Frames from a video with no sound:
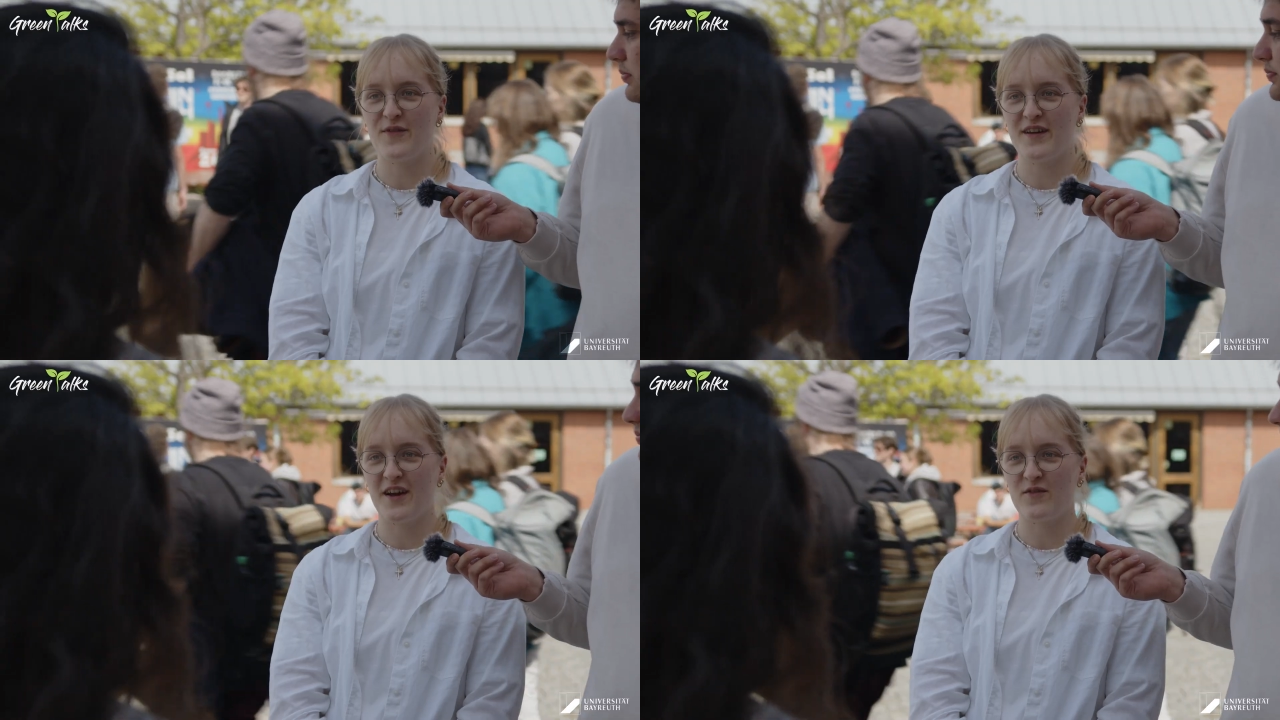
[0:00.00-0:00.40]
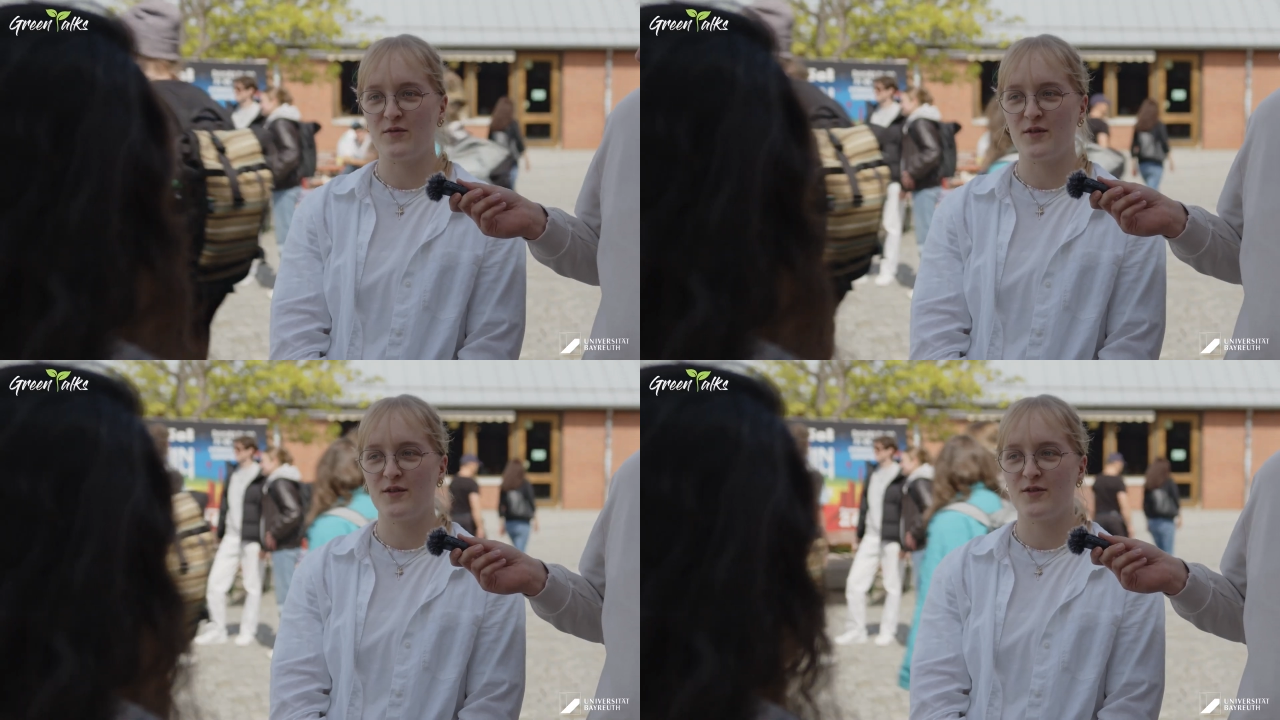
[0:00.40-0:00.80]
I think
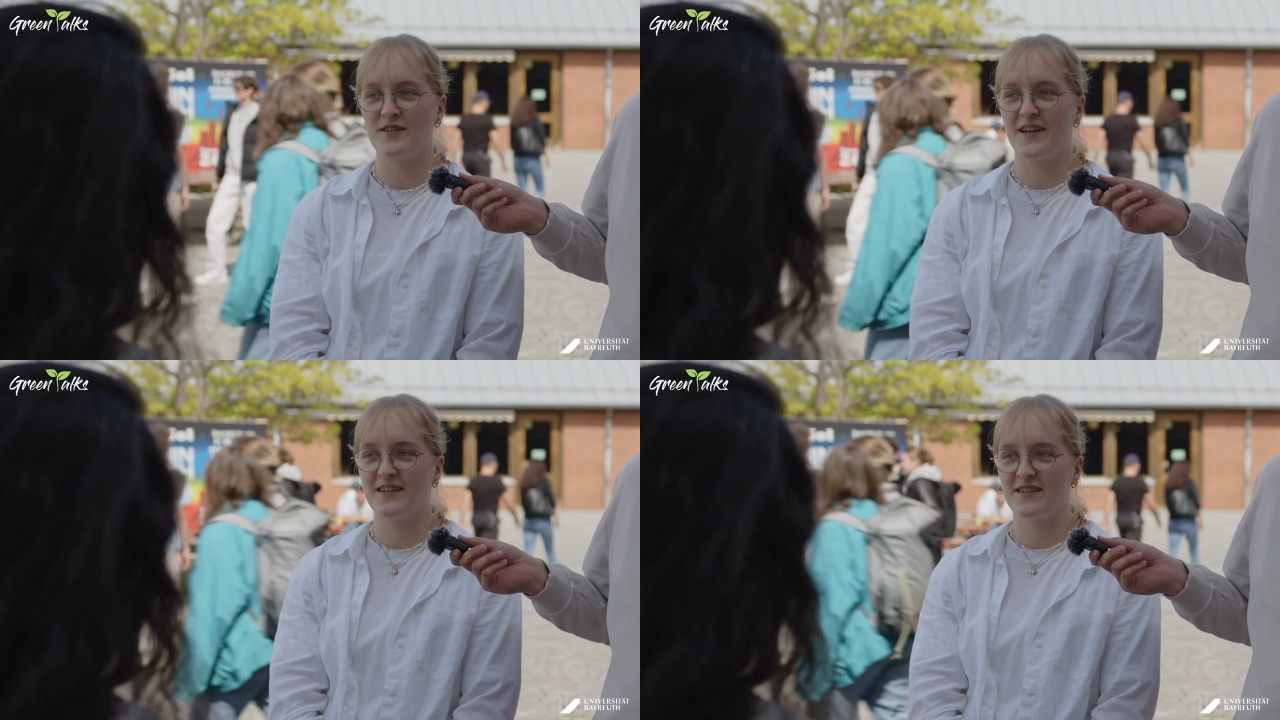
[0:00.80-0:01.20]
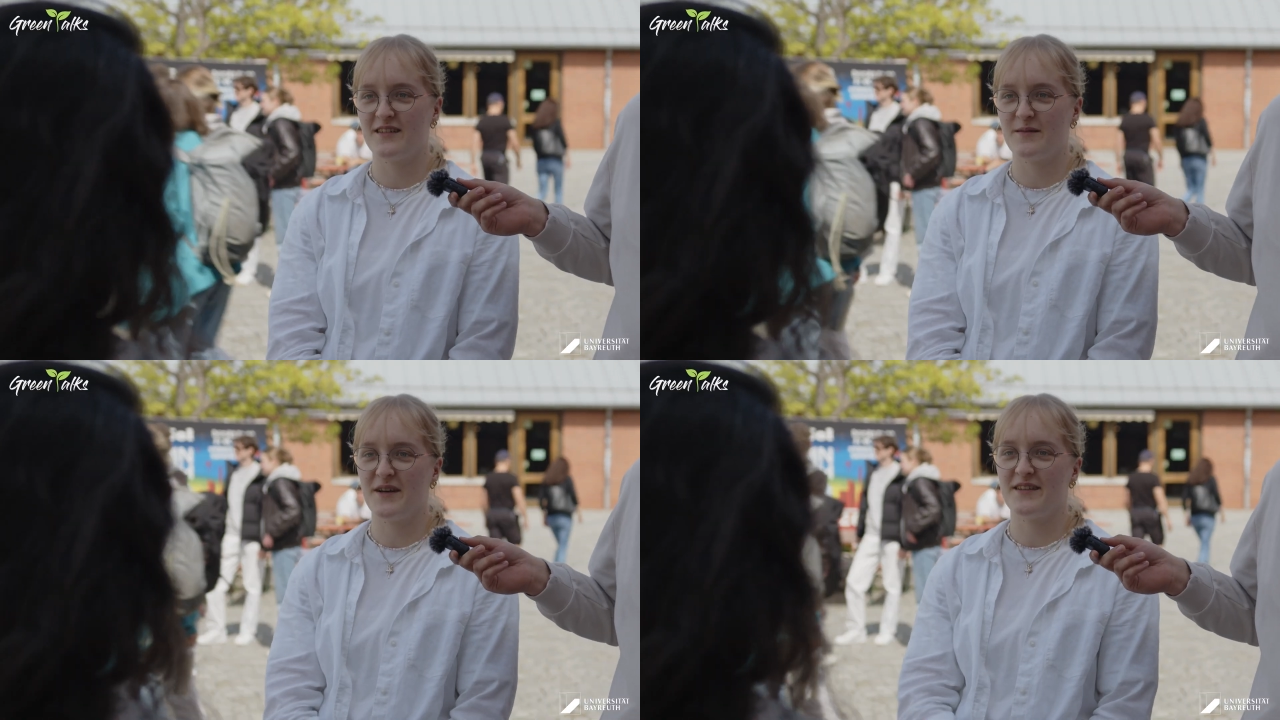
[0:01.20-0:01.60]
everyone knows like
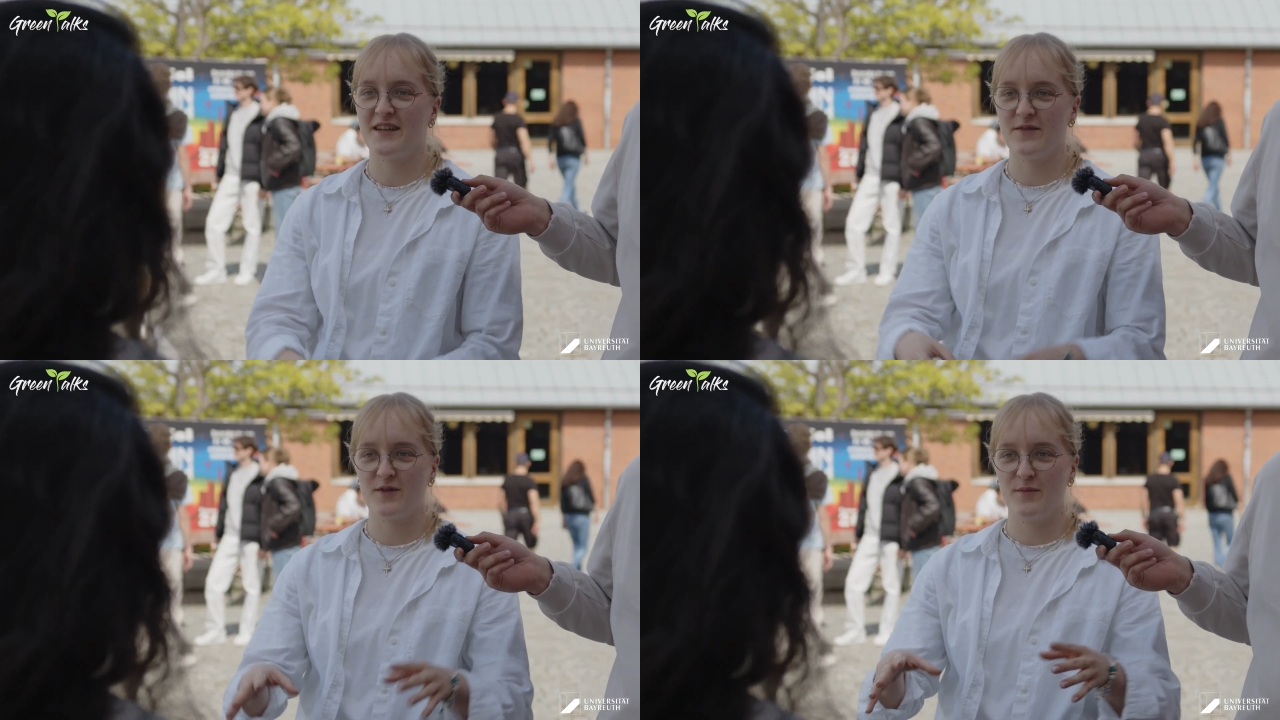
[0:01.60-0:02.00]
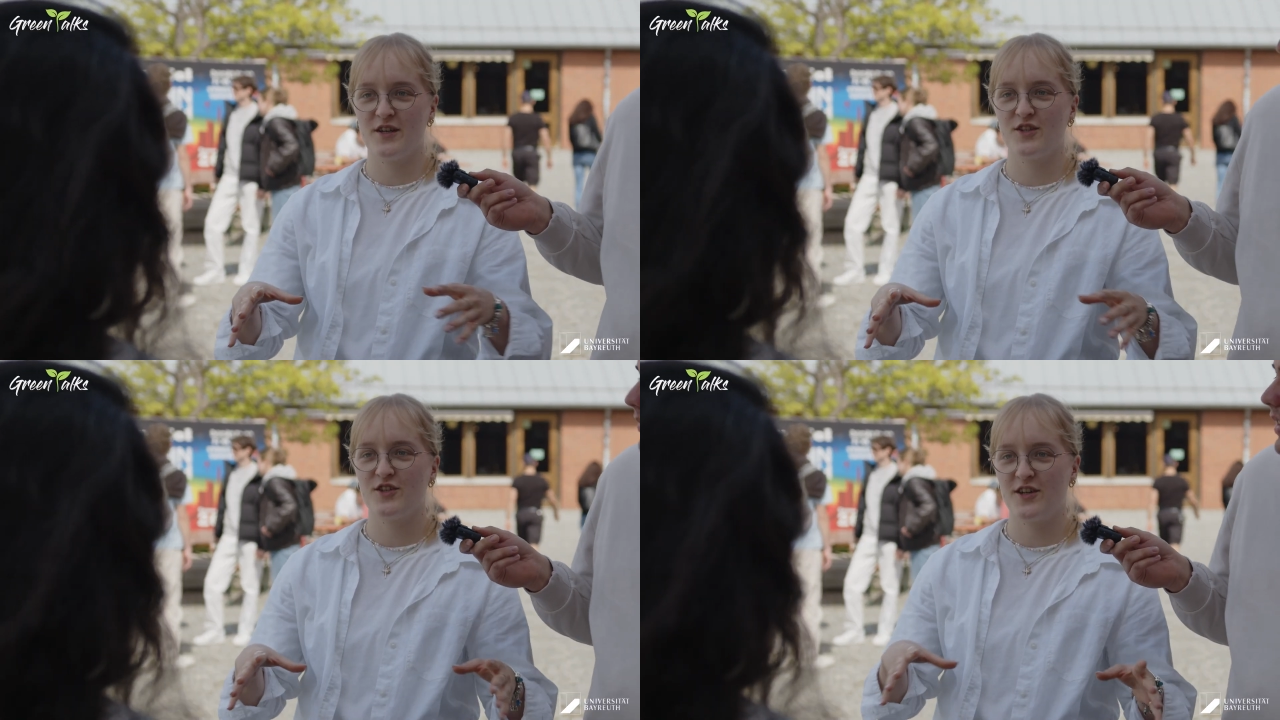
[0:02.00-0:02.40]
the basic
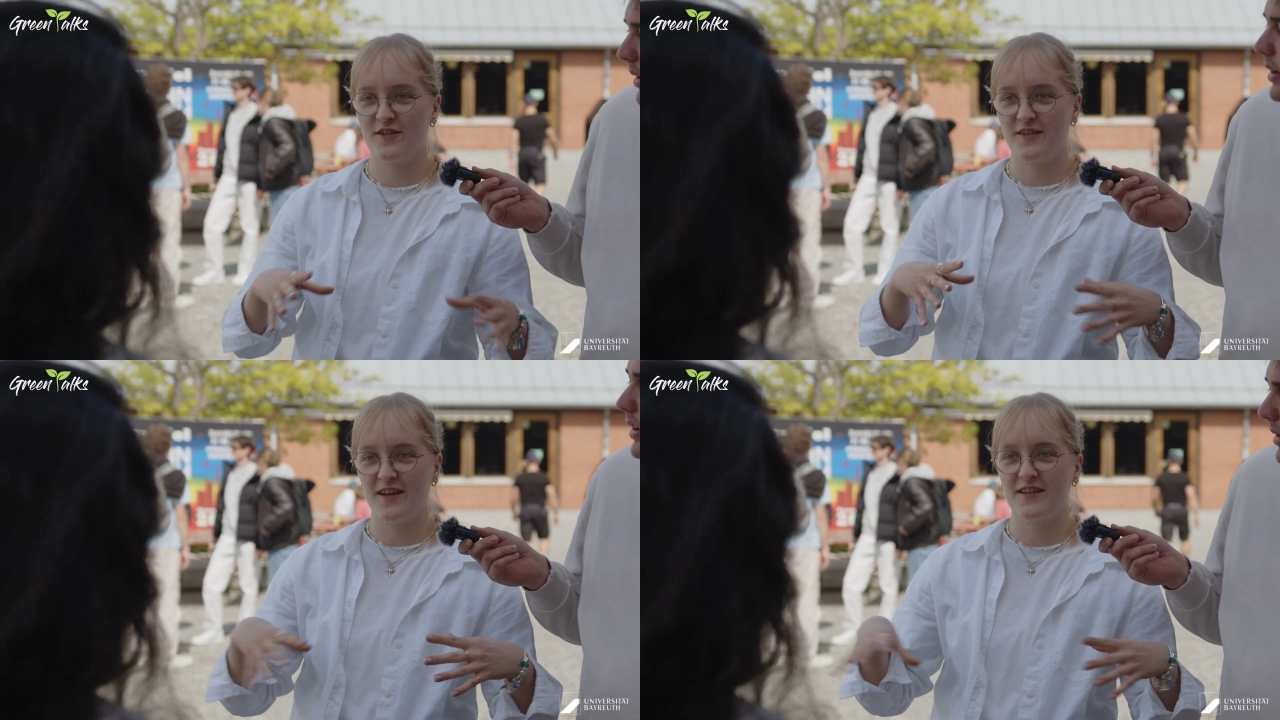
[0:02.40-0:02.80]
information shared in